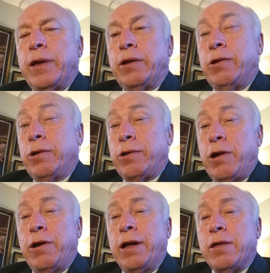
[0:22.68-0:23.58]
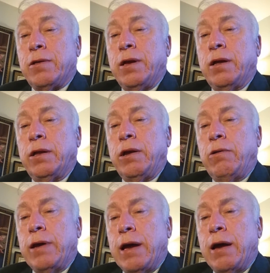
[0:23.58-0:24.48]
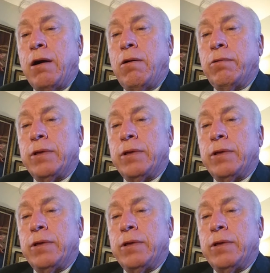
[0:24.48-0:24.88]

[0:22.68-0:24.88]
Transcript: And your attorney is telling you now